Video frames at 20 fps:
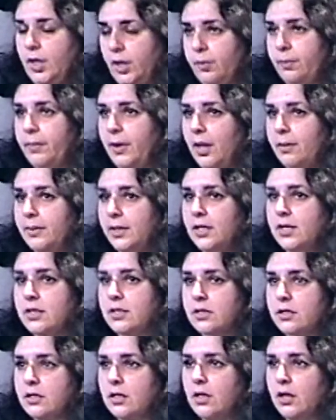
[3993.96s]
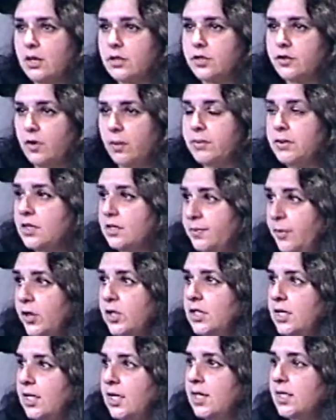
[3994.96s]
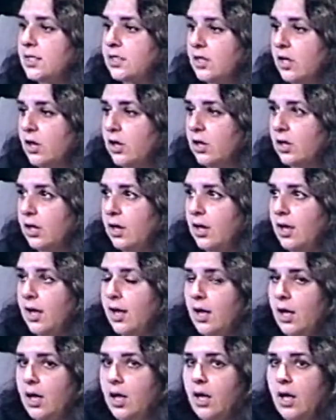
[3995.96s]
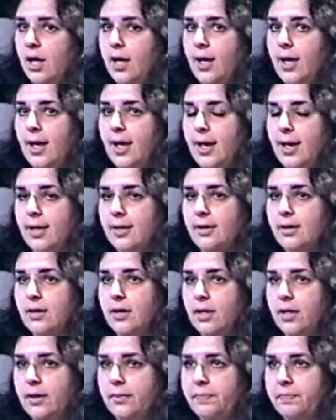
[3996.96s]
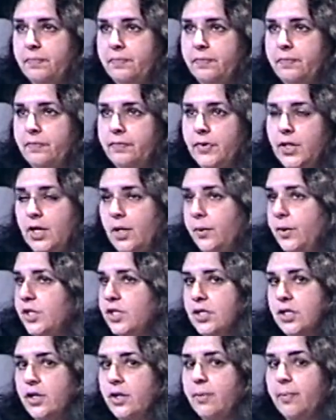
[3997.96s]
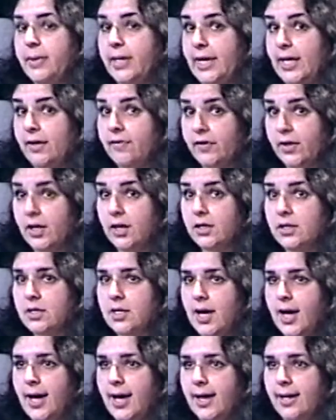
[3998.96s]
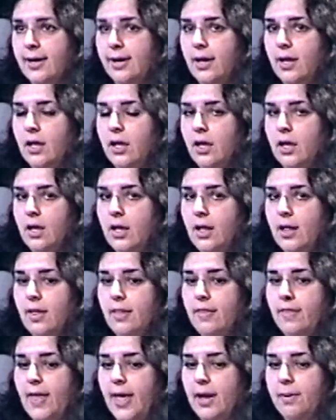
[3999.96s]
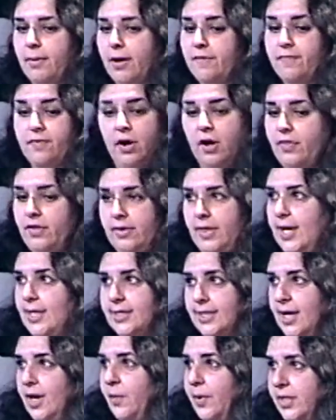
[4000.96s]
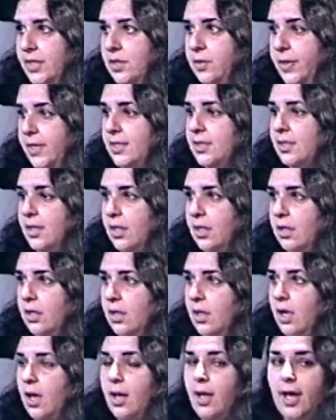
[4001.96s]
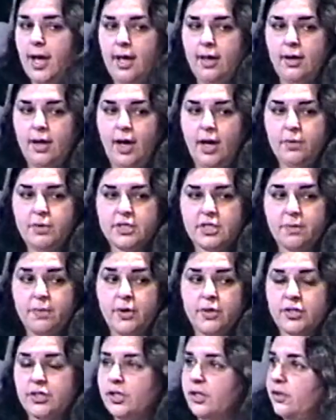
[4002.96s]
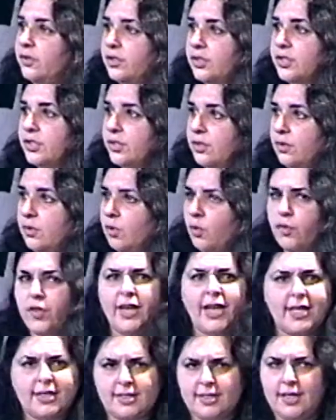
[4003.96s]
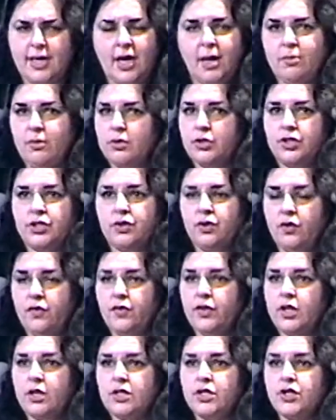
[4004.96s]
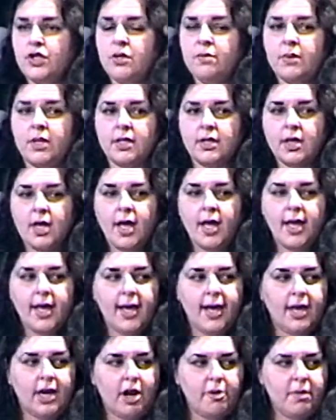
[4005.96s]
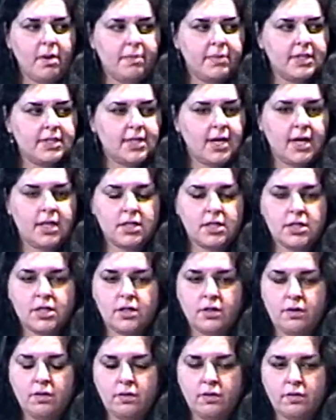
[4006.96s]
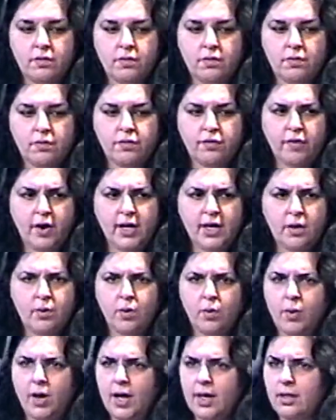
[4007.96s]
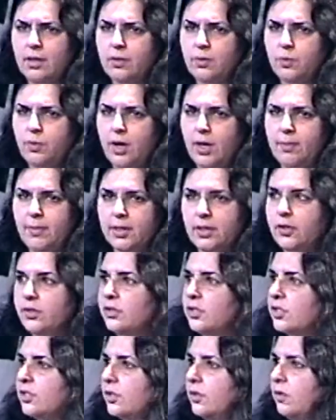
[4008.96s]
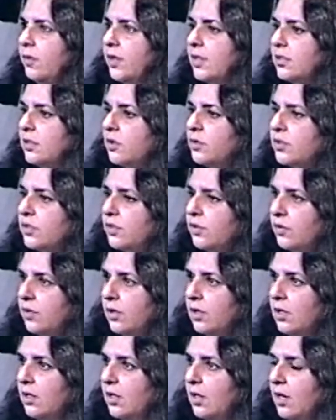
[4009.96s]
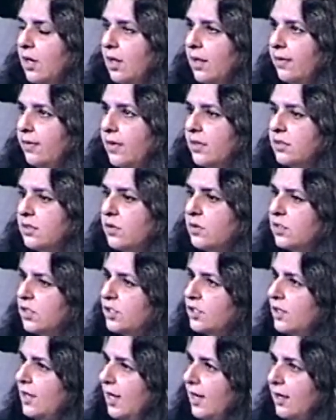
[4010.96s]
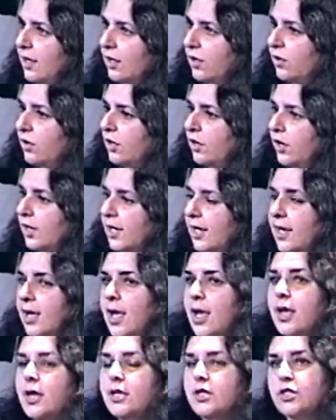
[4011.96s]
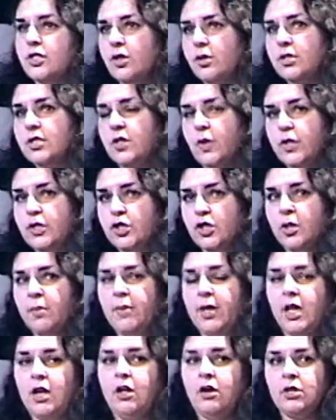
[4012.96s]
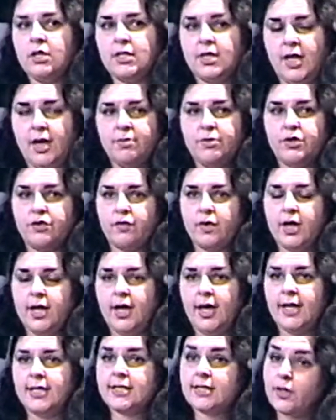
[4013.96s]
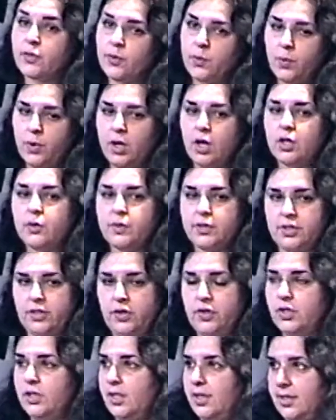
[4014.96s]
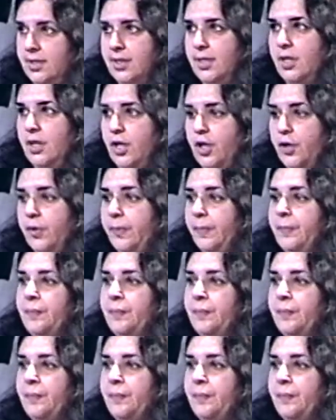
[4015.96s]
Baba has dropped his body and he's gone. And, we just couldn't believe it. And then my father that day went to India. And I was supposed to go to school the next day, I'm not sure, for the entombment. And I remember saying to Franey, well, why am I going to school? There's no such thing, you know. And it took me a long time to realize that the world was going to continue.